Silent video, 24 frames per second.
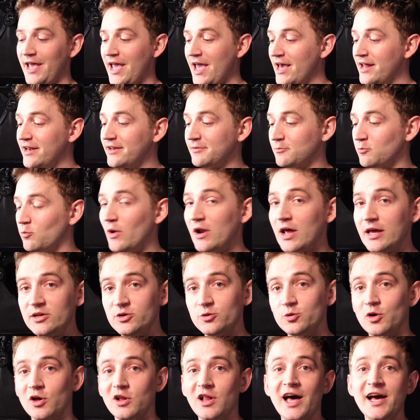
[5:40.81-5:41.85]
And when I
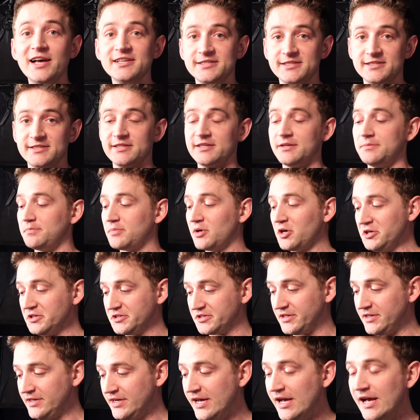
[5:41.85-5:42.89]
do classes in
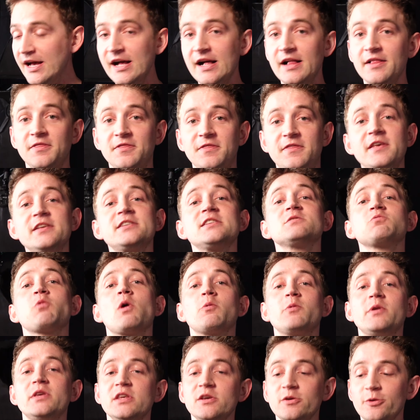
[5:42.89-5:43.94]
person, this is
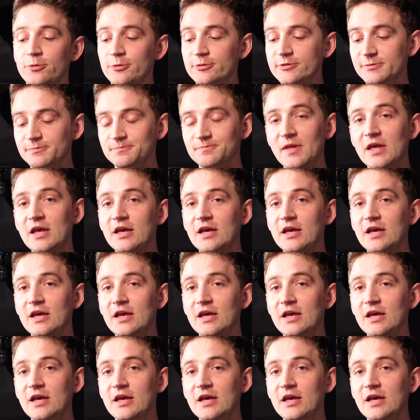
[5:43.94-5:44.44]
what we use.